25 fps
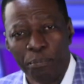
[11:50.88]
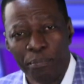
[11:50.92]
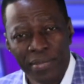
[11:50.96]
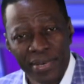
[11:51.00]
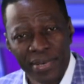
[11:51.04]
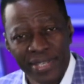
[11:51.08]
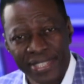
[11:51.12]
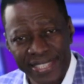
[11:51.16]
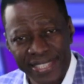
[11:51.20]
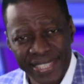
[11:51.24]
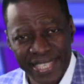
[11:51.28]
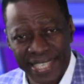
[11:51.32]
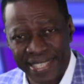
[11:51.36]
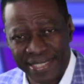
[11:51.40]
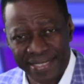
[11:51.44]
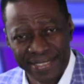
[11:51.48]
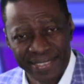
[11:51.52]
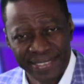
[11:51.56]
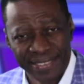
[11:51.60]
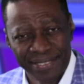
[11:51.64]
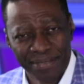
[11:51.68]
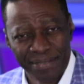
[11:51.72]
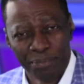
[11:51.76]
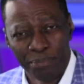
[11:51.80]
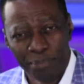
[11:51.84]

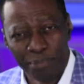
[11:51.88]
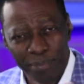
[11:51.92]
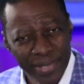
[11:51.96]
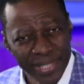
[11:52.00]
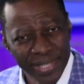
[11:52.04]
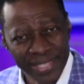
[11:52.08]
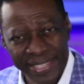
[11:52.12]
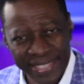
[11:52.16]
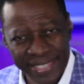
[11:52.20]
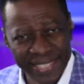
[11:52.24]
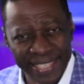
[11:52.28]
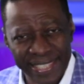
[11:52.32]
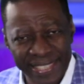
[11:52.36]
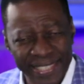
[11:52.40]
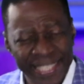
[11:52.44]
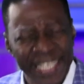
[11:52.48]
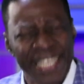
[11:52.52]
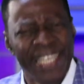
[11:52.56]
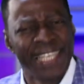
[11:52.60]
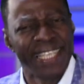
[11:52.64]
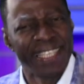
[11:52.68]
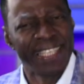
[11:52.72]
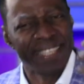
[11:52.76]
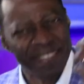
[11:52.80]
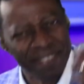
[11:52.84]

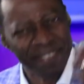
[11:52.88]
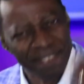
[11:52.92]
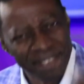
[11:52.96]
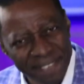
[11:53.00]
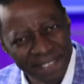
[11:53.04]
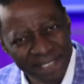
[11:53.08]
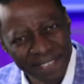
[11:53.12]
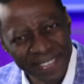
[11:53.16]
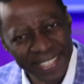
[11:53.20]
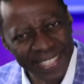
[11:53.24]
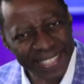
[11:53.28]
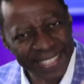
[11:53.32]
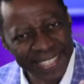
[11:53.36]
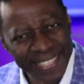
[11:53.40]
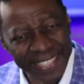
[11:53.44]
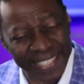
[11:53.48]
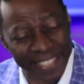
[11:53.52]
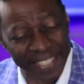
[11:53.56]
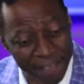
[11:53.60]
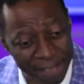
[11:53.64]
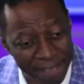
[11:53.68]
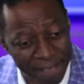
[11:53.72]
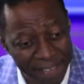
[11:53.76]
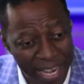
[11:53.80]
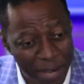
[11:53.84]
in
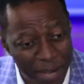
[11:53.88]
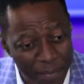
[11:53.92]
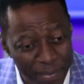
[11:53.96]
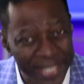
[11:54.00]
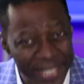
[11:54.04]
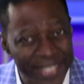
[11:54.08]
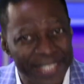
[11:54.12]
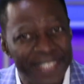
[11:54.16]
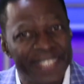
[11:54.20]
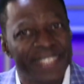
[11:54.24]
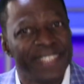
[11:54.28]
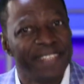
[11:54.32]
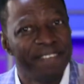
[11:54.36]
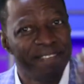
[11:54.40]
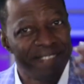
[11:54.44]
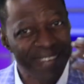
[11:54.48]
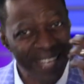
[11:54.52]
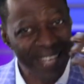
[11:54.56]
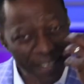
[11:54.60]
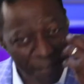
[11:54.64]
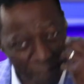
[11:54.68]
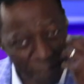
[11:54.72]
the family, the very